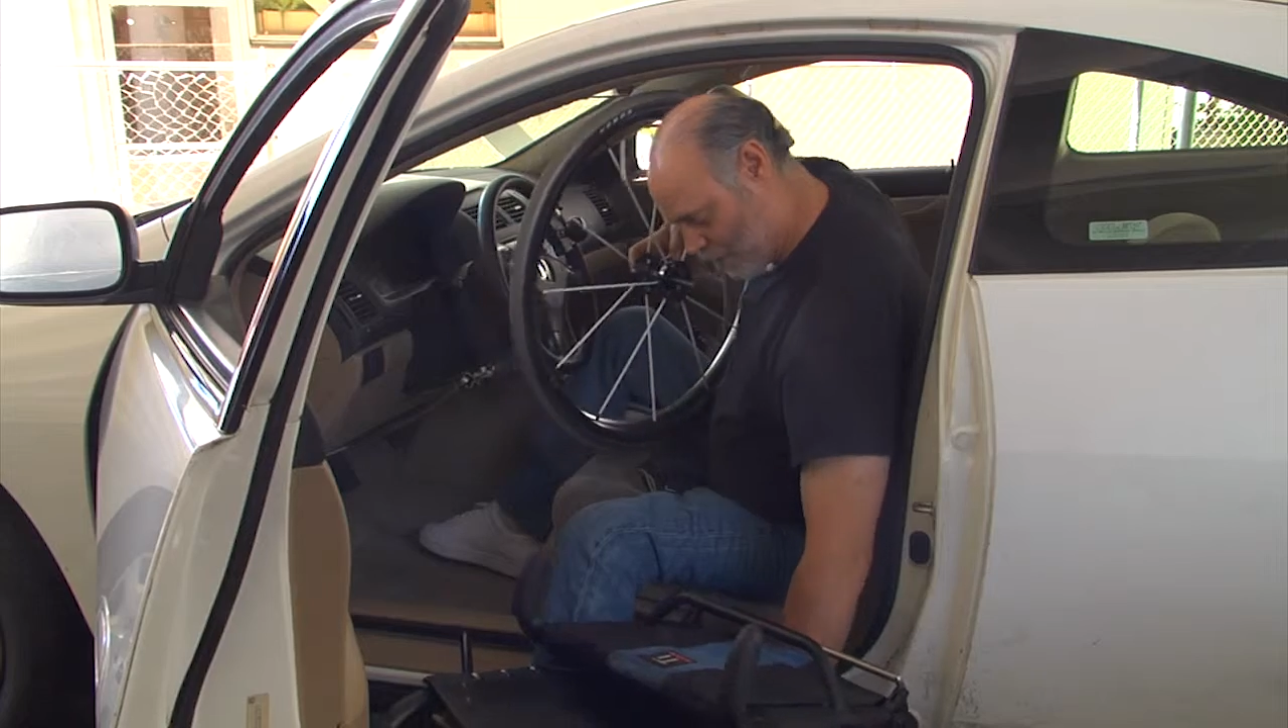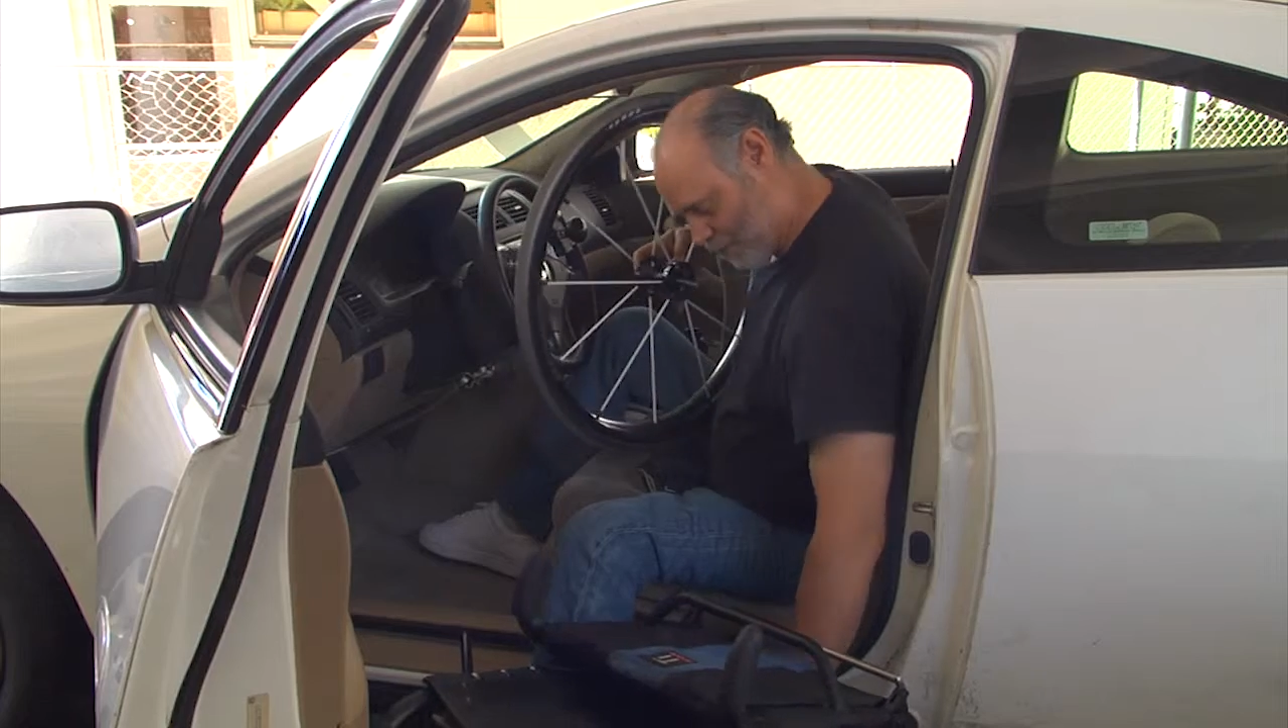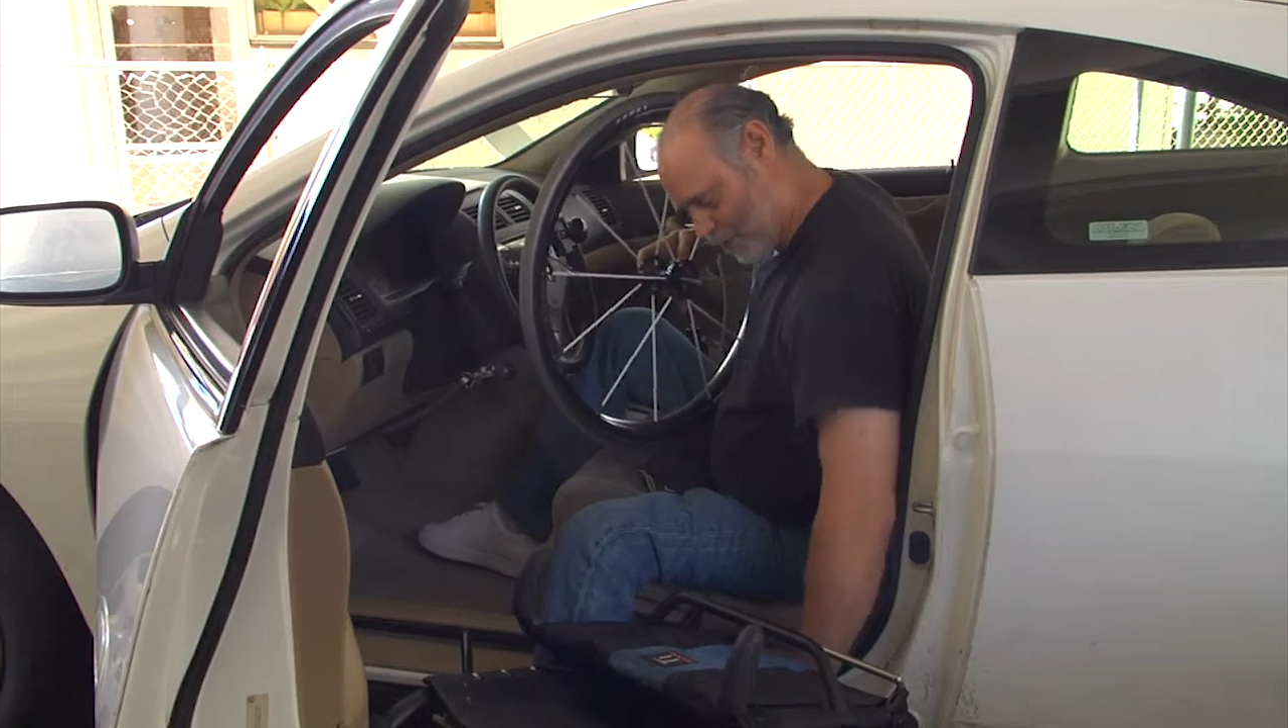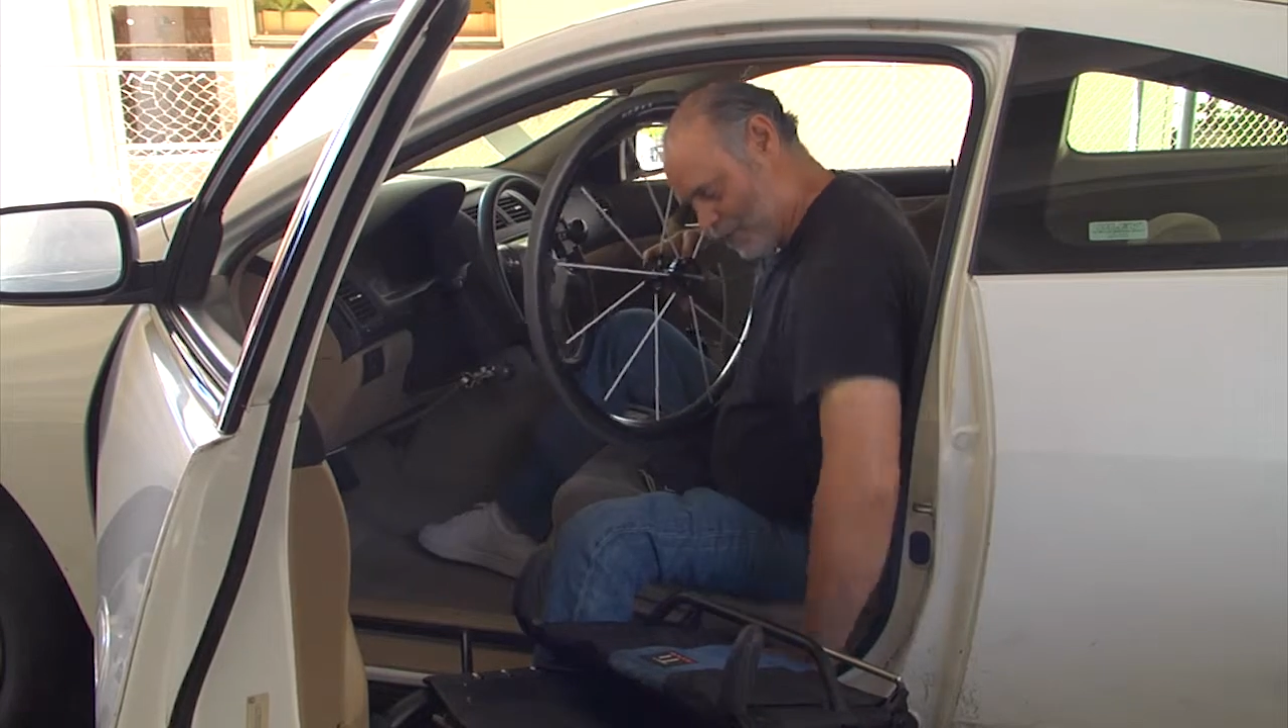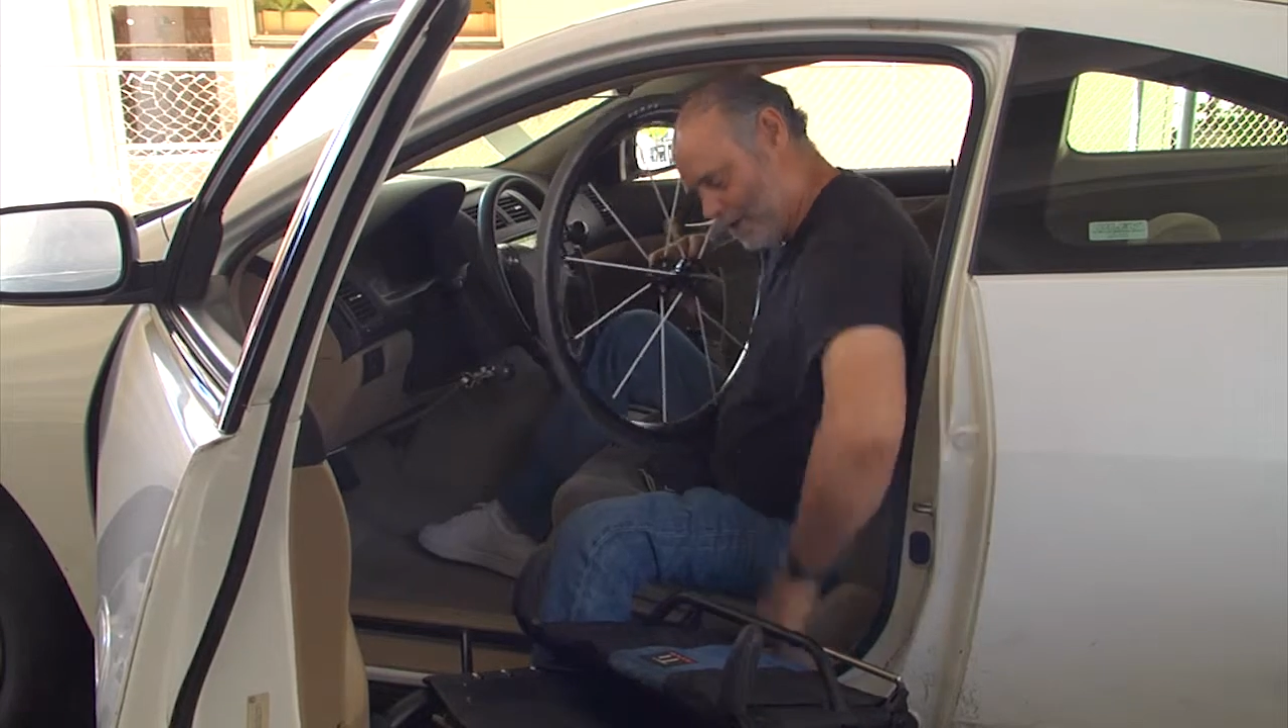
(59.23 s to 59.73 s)

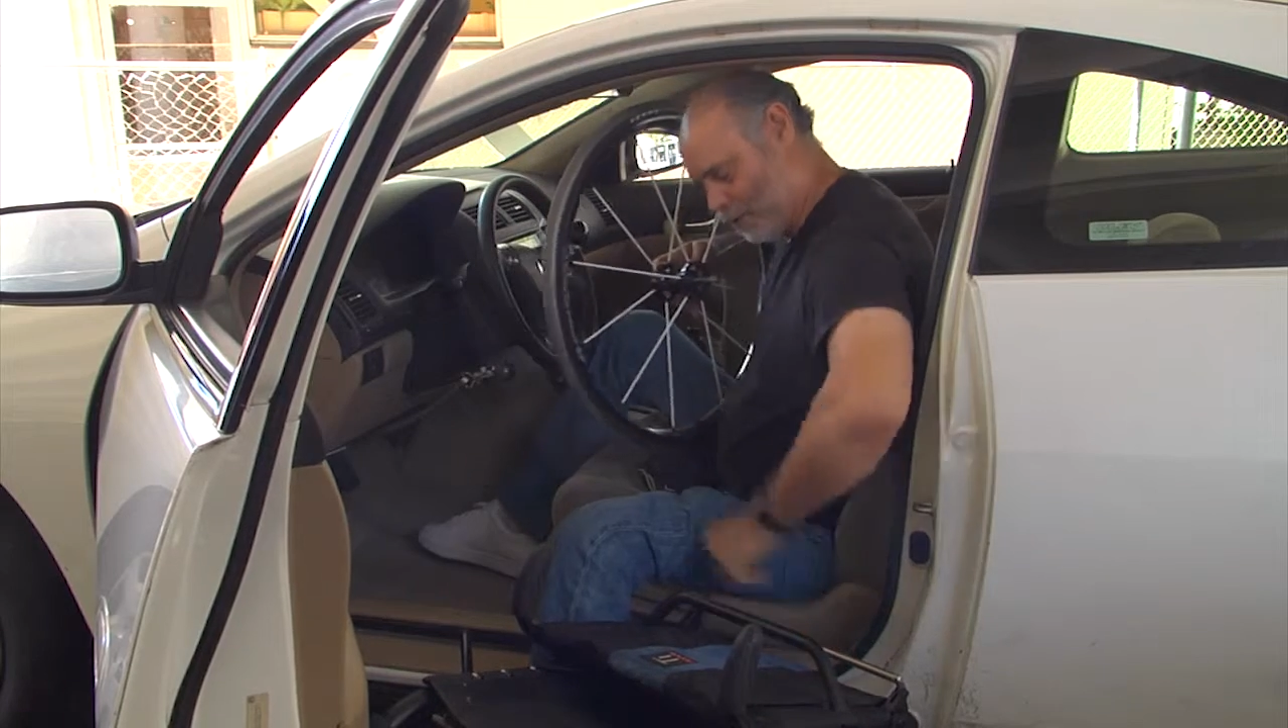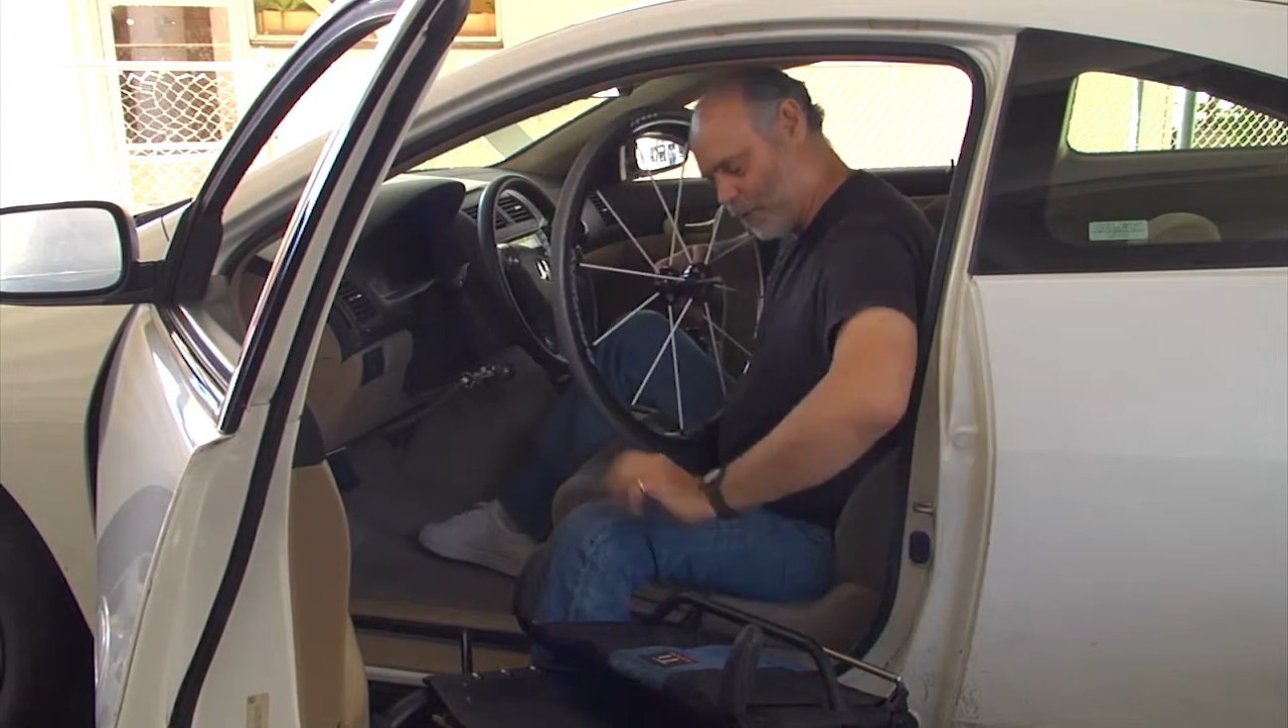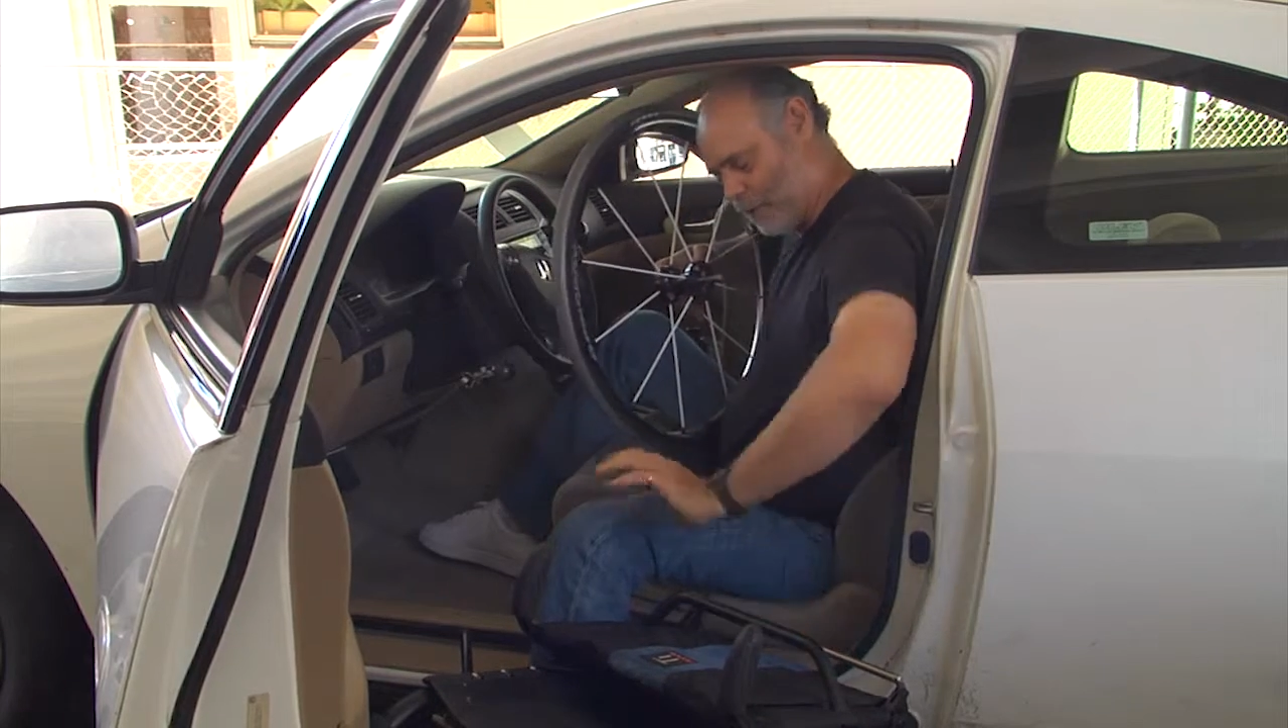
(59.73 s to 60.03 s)
off the second